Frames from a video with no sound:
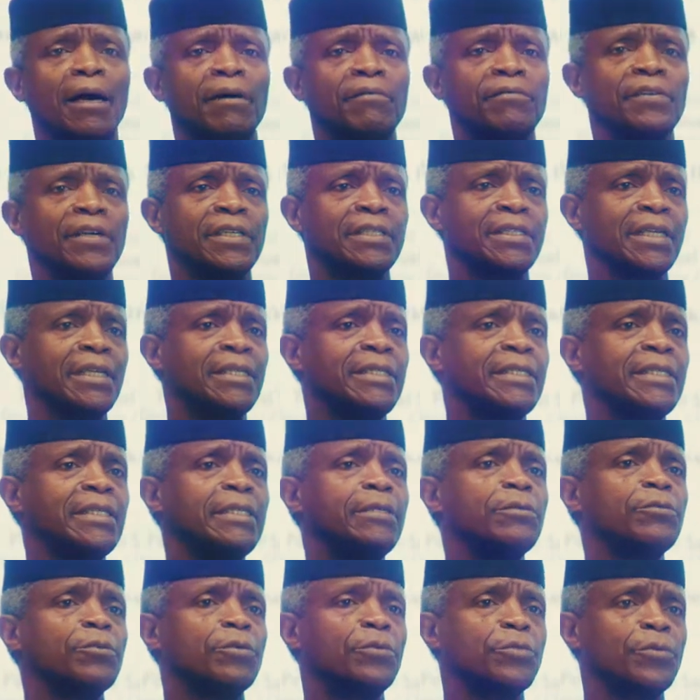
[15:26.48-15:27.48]
verse
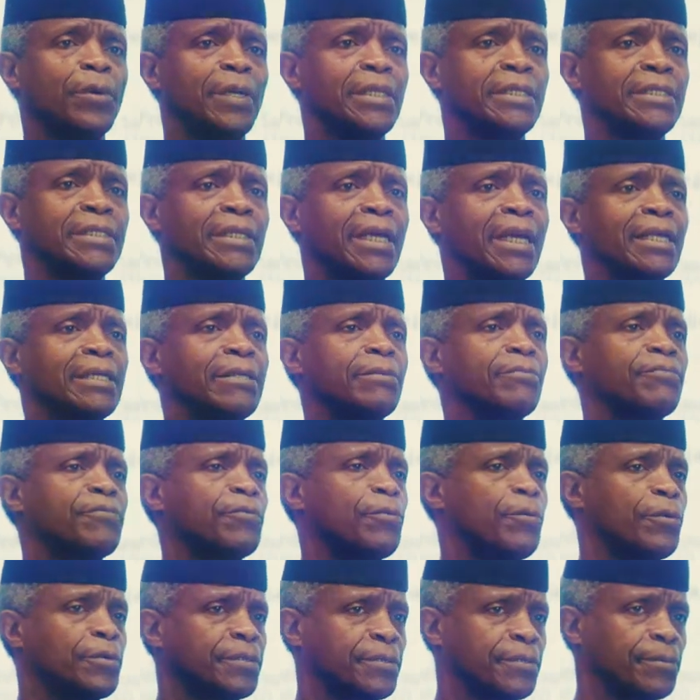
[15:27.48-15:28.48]
18 to 20, and of
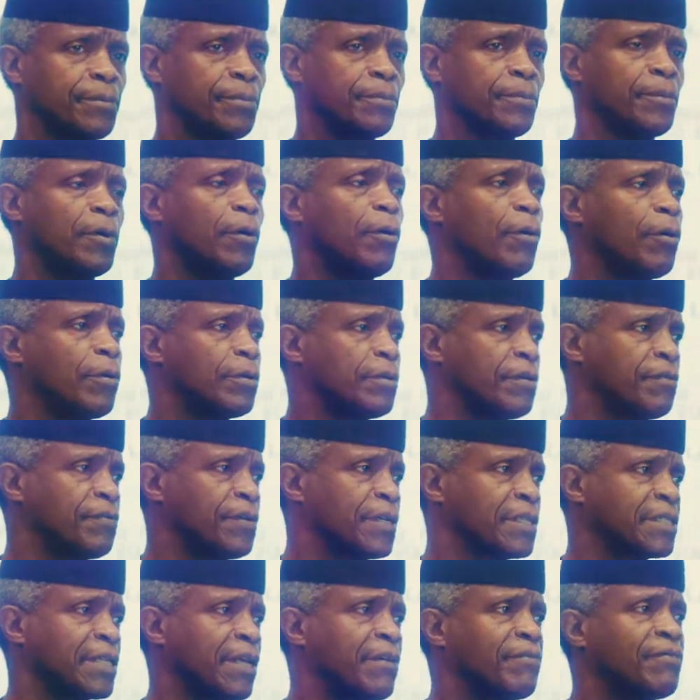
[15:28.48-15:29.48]
course, all of
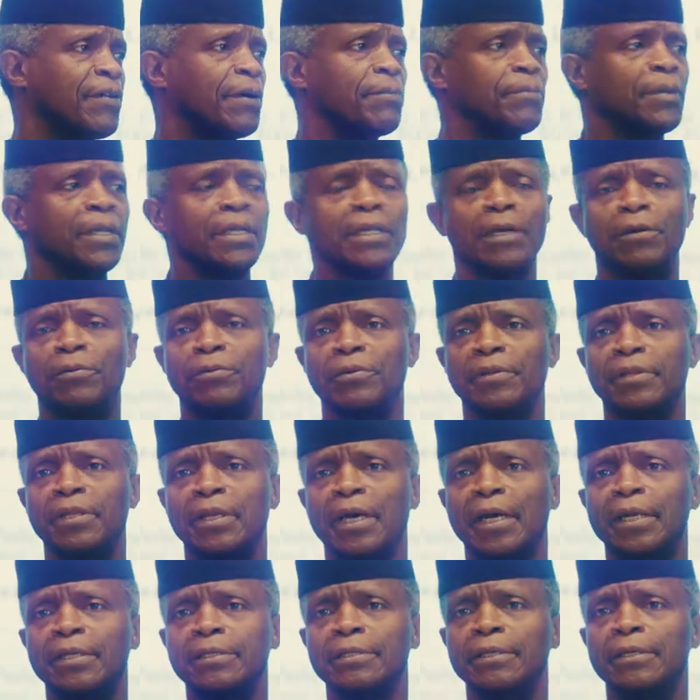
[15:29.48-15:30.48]
us are familiar with
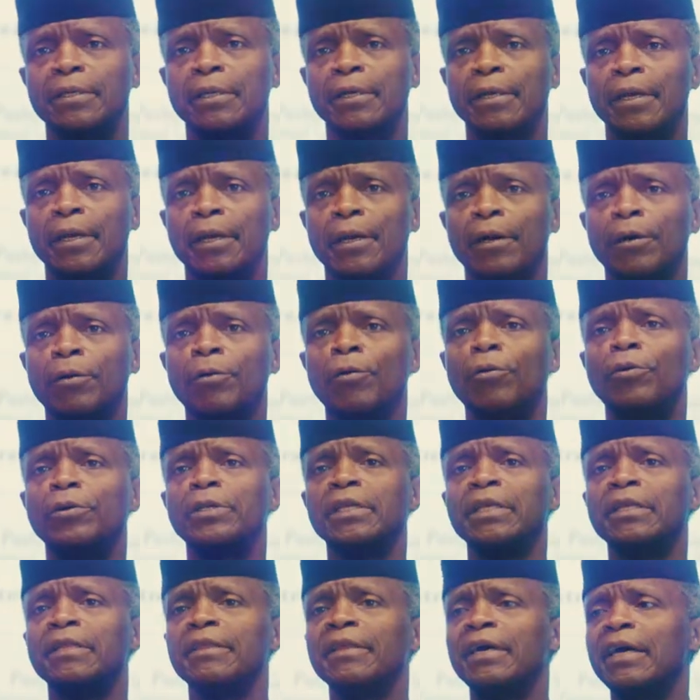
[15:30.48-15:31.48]
that. Go
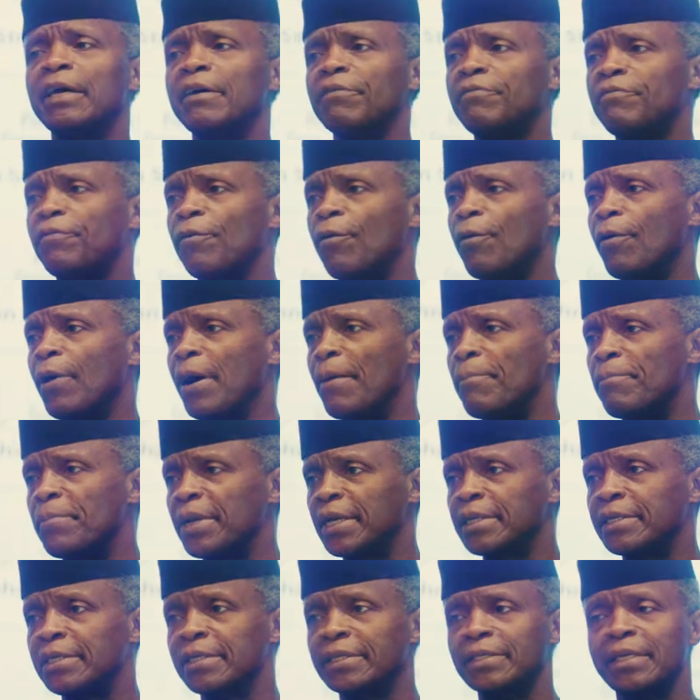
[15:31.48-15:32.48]
ye therefore and
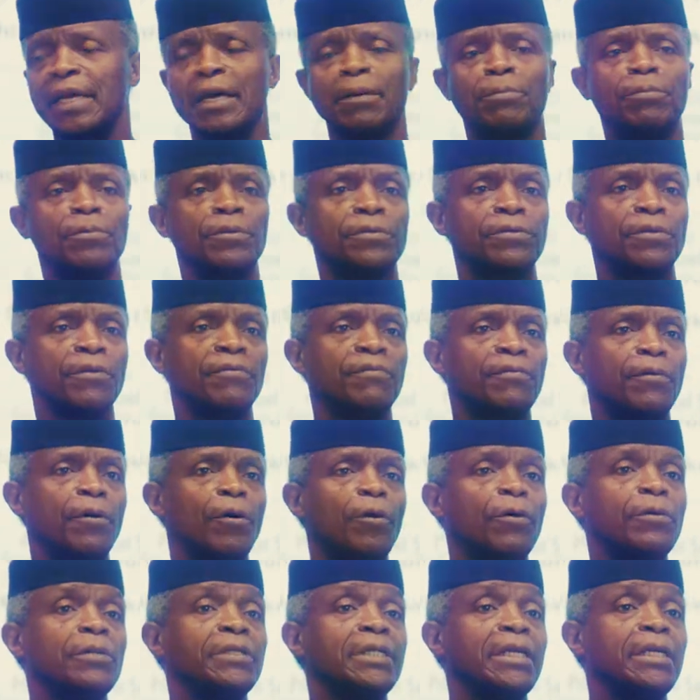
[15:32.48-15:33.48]
make disciples of
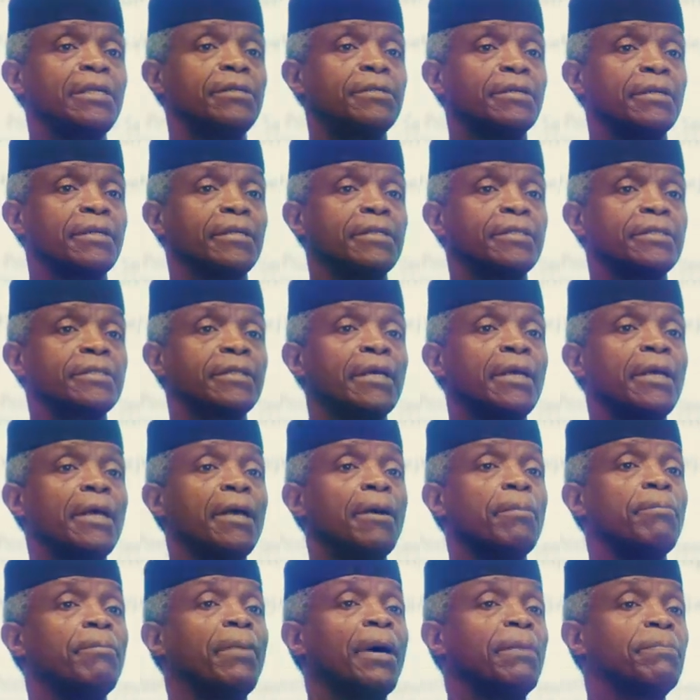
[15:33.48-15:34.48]
all nations,
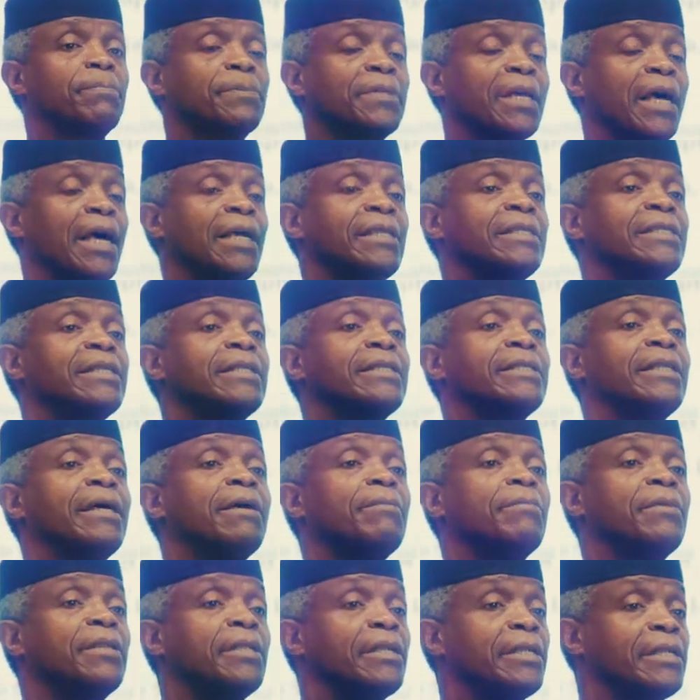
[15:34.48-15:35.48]
baptizing
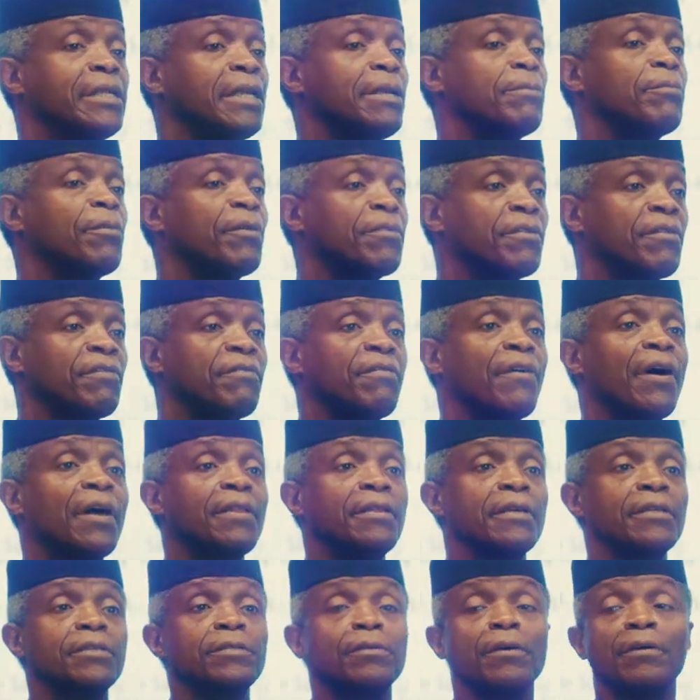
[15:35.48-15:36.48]
them in the name of the
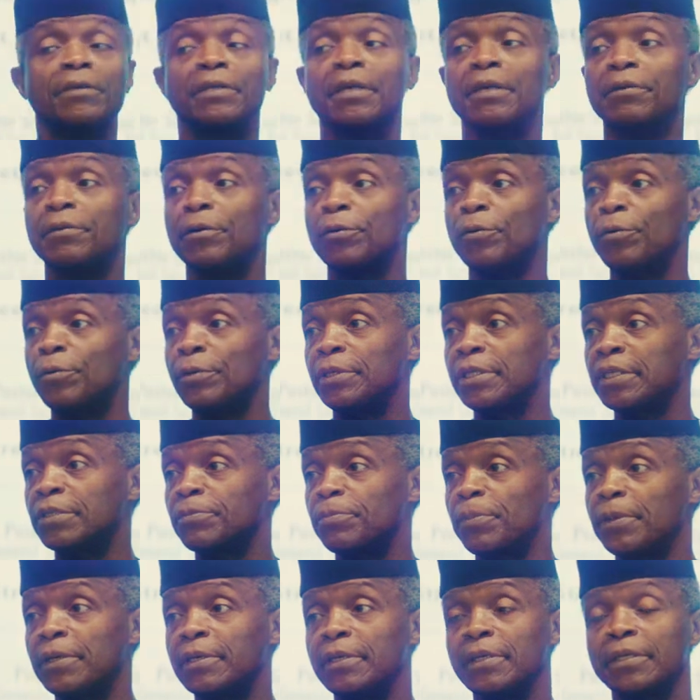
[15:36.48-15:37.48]
Father, Son, and the Holy
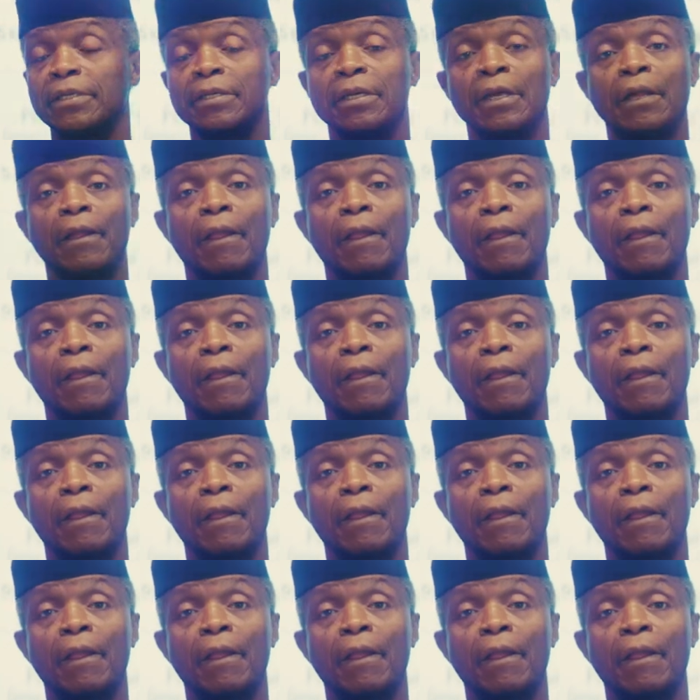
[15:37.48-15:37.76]
Spirit,